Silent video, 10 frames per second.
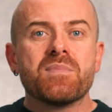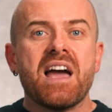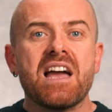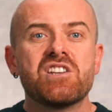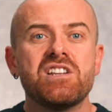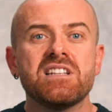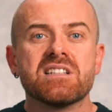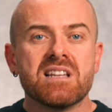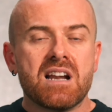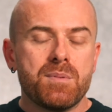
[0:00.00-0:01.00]
Actually, there's
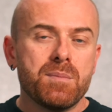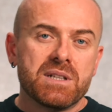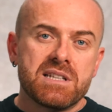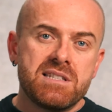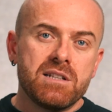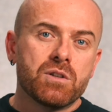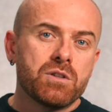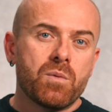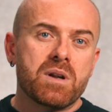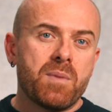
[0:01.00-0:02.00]
a lot of people that still don't know
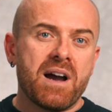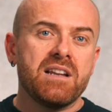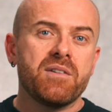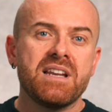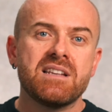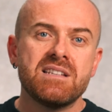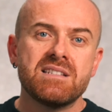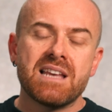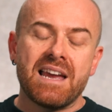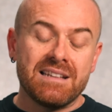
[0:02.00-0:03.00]
what a piling rig is,
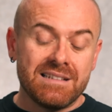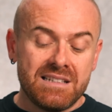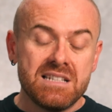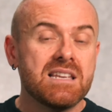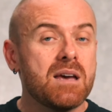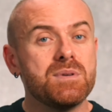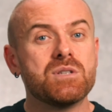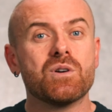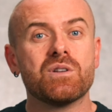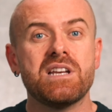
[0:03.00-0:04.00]
and this
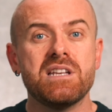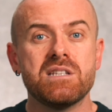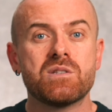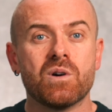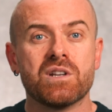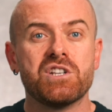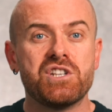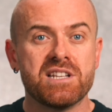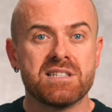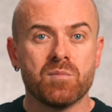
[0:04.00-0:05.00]
episode is gonna
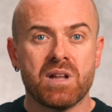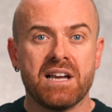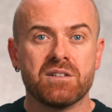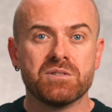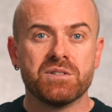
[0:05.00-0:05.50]
shed some light onto